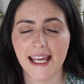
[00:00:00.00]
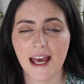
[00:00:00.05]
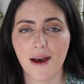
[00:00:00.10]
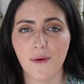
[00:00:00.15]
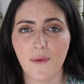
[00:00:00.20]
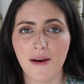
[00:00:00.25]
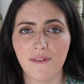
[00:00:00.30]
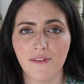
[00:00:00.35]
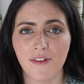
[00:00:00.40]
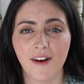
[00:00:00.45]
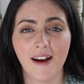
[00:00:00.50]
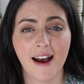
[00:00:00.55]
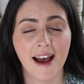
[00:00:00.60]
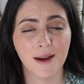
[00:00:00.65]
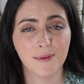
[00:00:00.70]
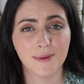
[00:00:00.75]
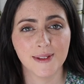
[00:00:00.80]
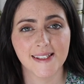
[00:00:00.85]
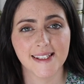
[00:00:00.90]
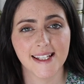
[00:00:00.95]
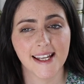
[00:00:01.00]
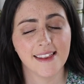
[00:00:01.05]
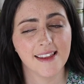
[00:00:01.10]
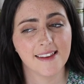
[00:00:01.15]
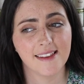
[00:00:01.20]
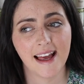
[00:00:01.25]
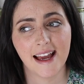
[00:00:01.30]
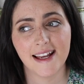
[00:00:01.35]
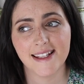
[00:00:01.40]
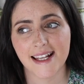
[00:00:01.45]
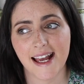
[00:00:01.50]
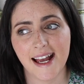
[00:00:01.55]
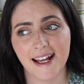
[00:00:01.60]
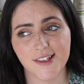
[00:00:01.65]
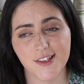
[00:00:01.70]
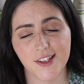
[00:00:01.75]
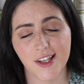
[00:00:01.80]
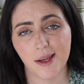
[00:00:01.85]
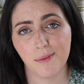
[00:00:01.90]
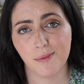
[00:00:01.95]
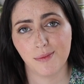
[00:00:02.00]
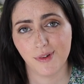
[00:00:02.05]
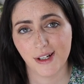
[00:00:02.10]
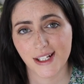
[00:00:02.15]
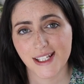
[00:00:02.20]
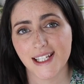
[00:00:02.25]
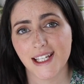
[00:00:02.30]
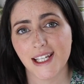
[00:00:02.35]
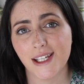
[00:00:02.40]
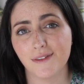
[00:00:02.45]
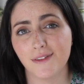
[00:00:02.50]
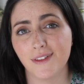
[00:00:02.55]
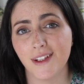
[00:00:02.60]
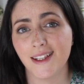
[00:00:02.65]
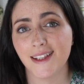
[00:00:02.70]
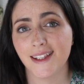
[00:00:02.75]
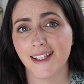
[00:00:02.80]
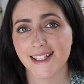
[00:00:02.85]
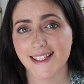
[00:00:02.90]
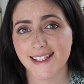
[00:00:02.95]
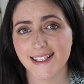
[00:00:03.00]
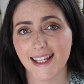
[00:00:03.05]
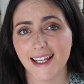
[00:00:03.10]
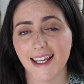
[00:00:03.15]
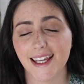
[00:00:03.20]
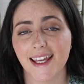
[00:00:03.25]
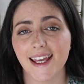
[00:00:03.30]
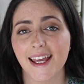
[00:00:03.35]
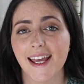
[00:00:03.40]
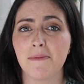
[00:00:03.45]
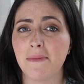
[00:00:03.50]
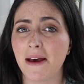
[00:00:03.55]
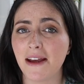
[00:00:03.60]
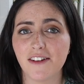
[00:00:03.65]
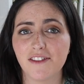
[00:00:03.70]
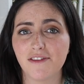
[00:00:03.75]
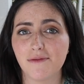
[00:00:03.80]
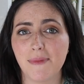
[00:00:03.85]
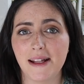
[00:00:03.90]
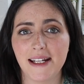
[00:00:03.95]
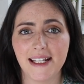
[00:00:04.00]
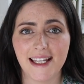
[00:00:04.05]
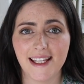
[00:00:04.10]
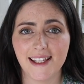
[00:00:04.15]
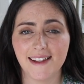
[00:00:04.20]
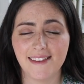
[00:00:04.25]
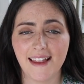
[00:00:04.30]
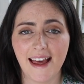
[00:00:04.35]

however I would say that that is actually a pretty realistic amount of money